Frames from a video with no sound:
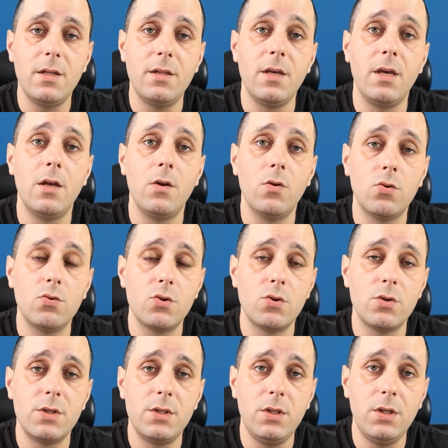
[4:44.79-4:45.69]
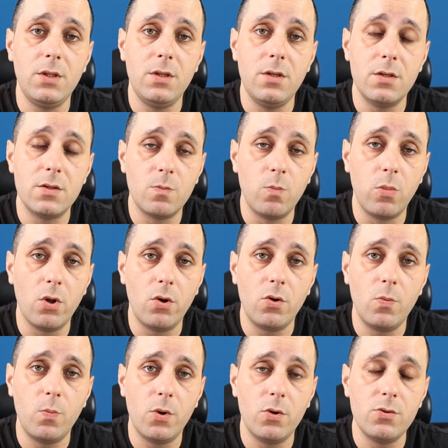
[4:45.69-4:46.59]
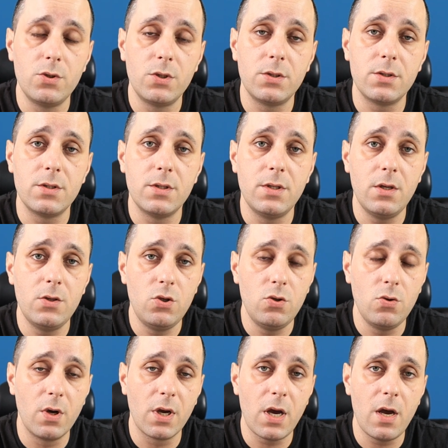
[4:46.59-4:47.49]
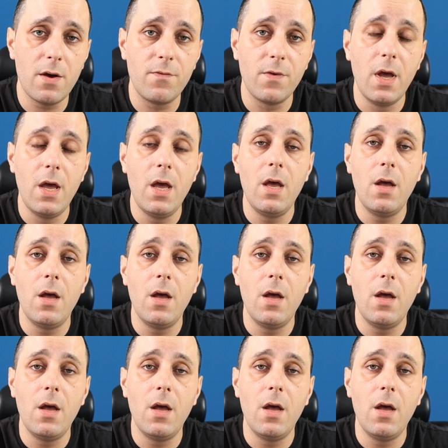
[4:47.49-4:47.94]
And they can also see these blog posts that you have